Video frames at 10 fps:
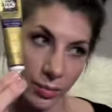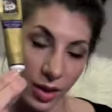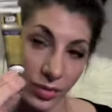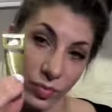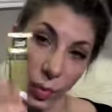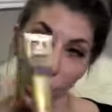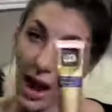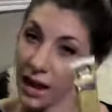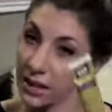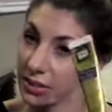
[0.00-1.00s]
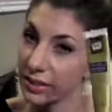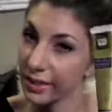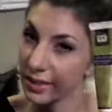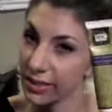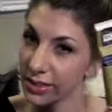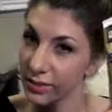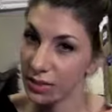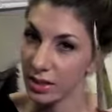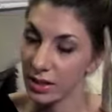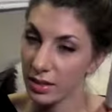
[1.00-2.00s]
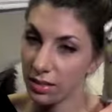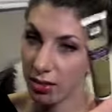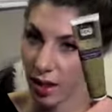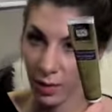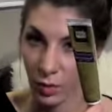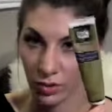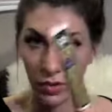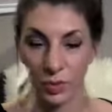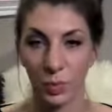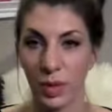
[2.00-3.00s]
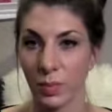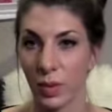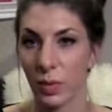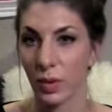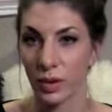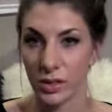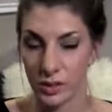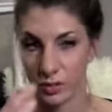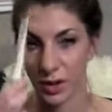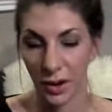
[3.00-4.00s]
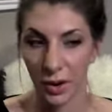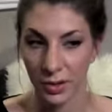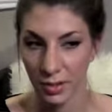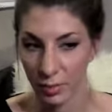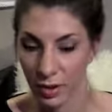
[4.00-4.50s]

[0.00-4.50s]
My forehead is sensitive to this. I'm one of those people where different areas